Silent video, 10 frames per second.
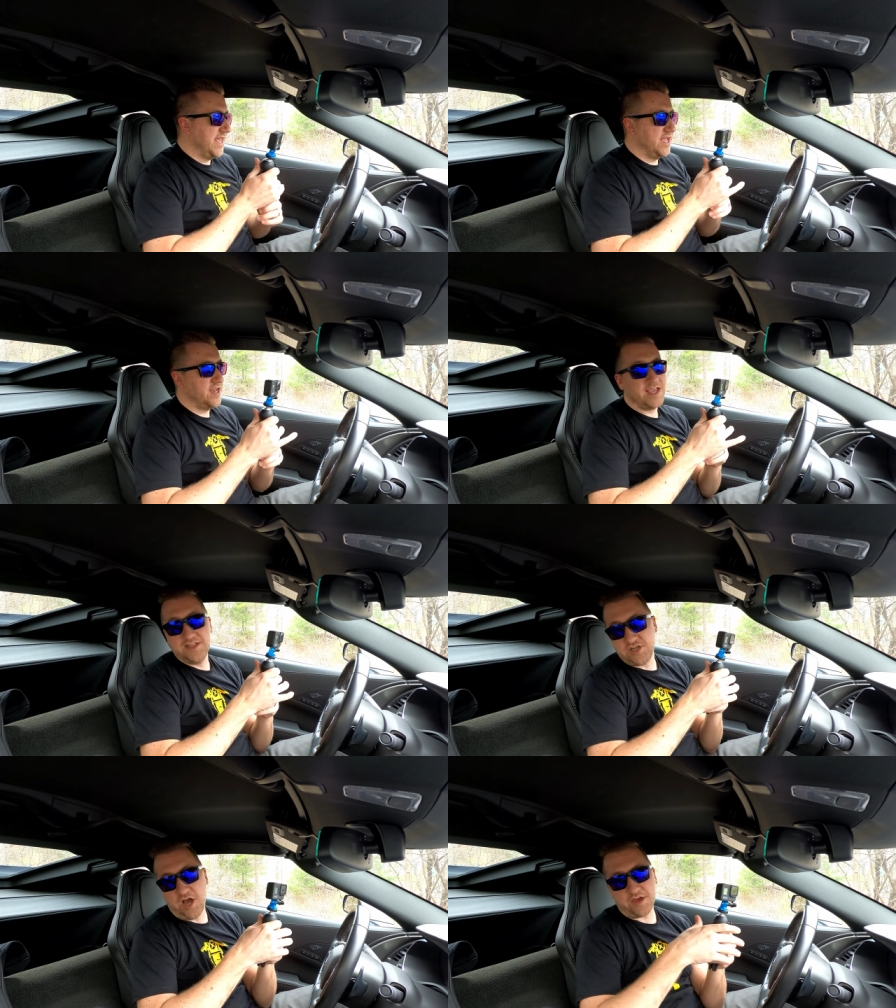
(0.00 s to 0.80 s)
and I
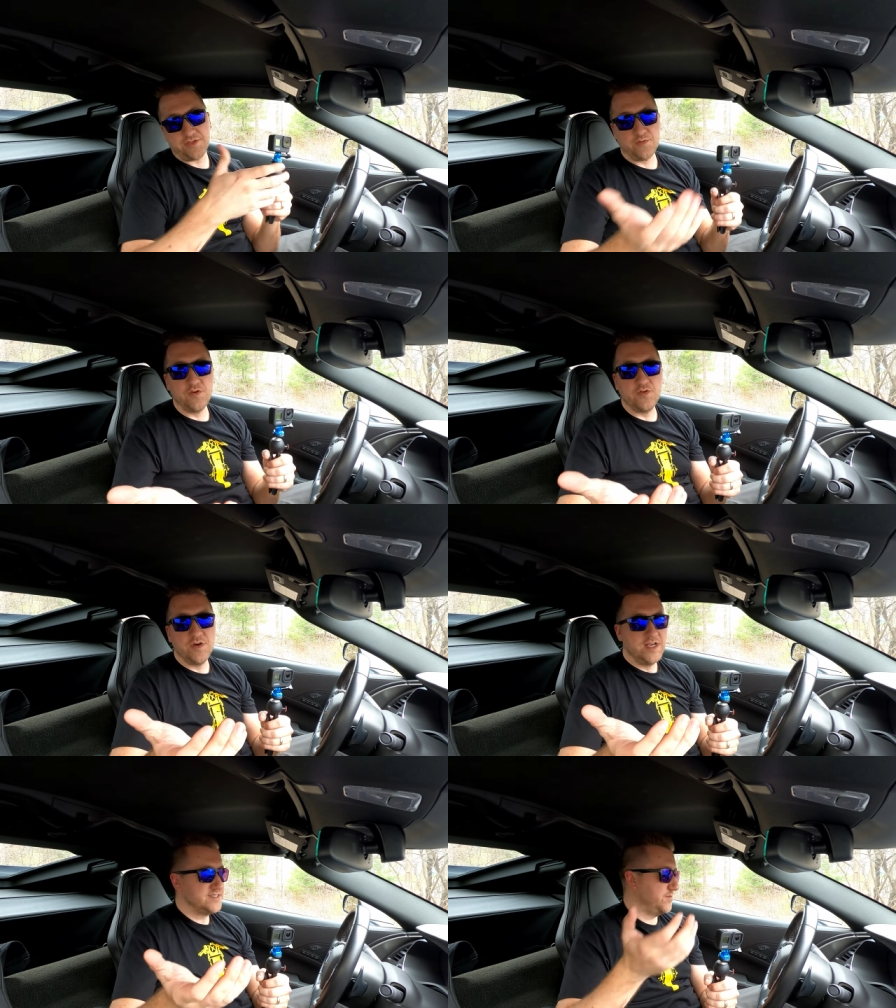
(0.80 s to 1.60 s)
can talk
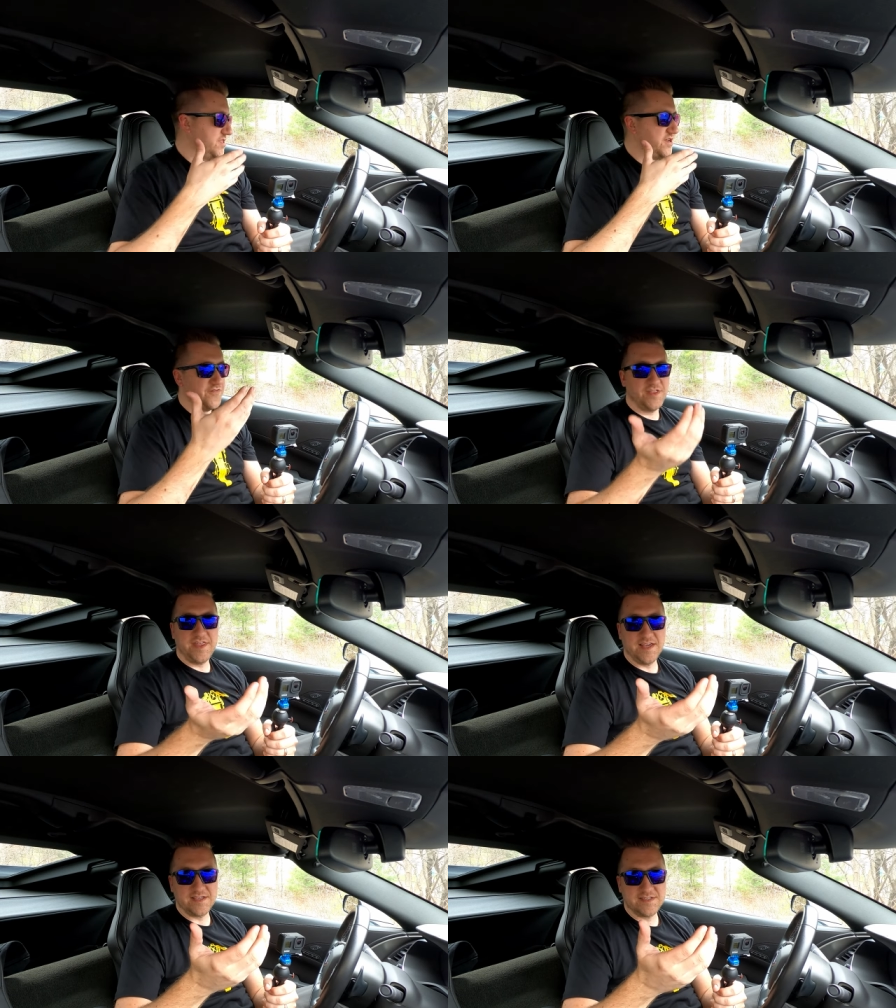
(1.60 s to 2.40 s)
through some of the different
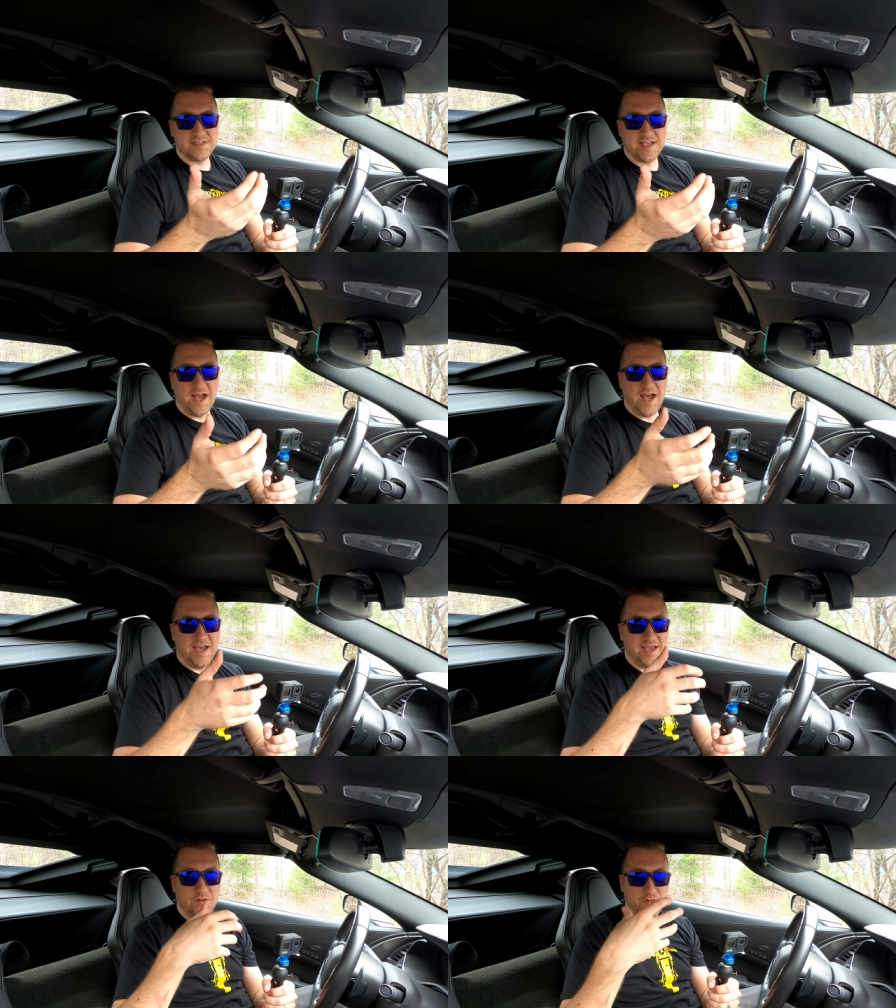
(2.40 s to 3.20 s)
things
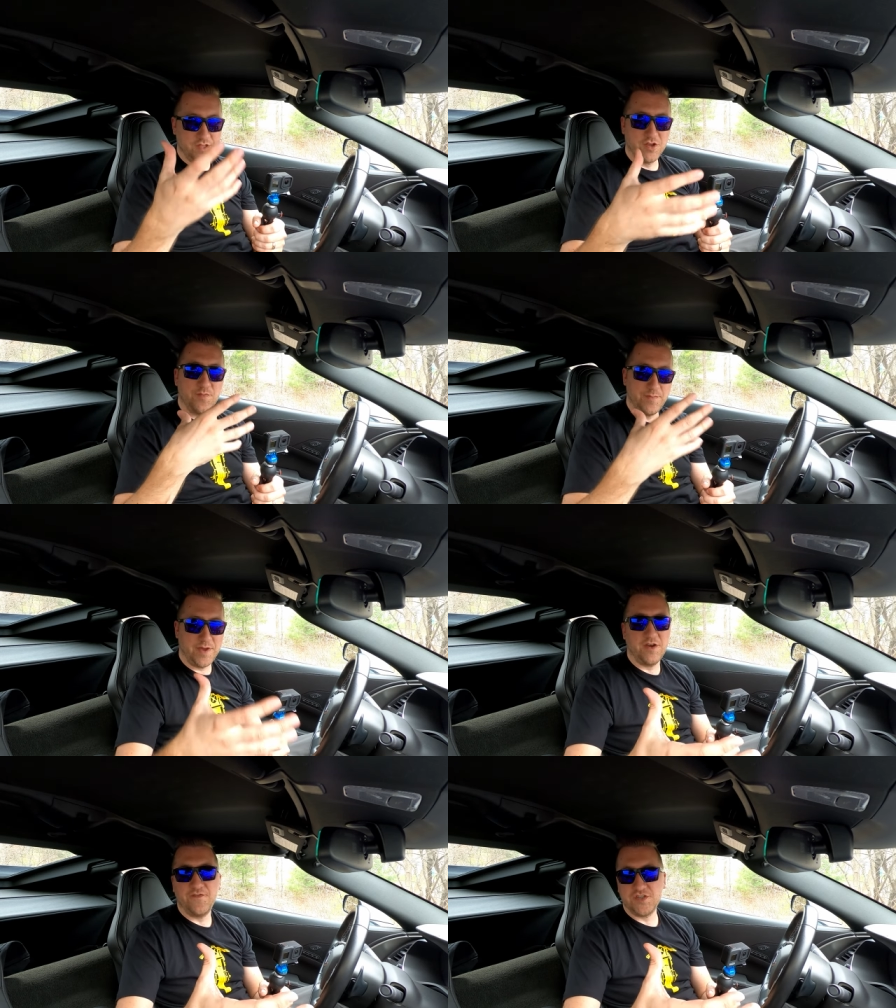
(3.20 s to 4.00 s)
uh, with a little bit
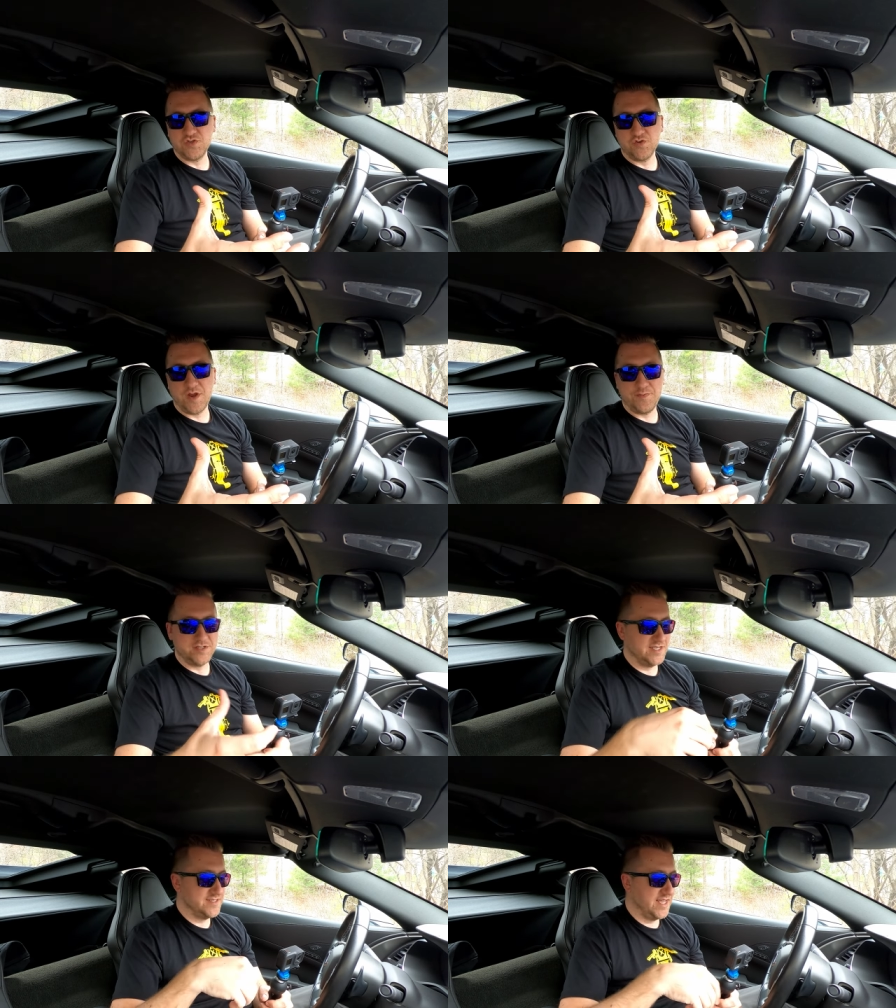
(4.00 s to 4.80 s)
better visual
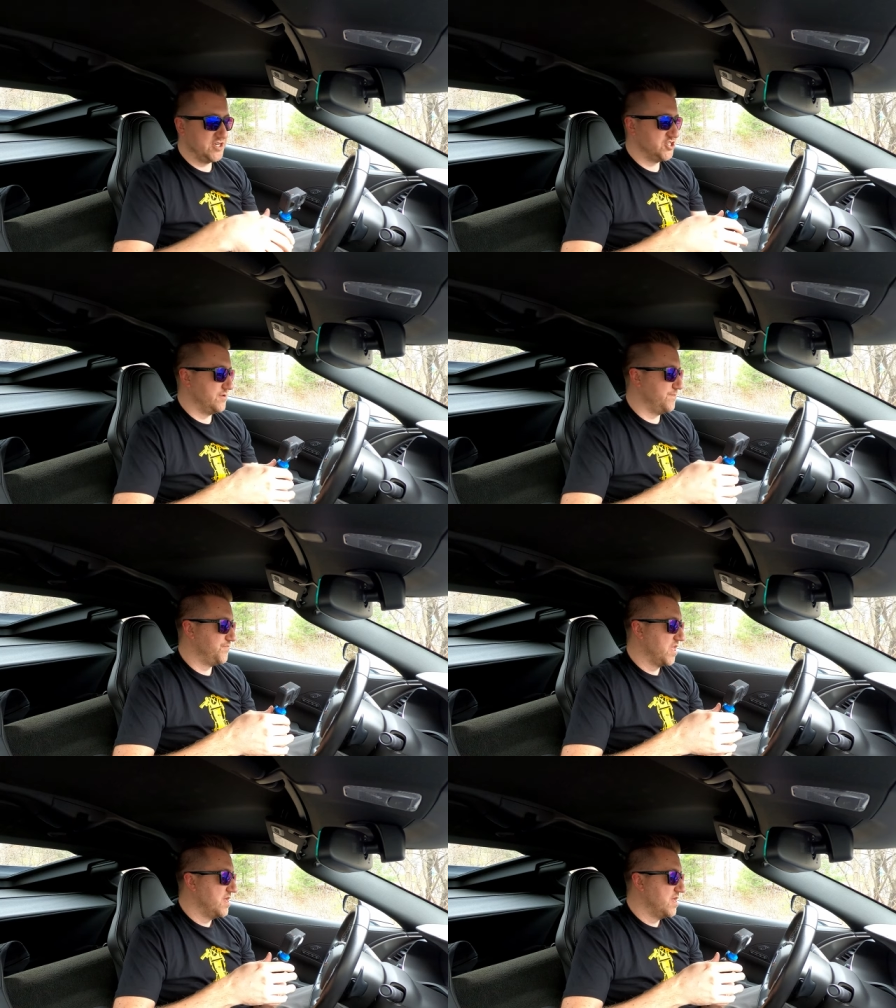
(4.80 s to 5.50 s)
representation.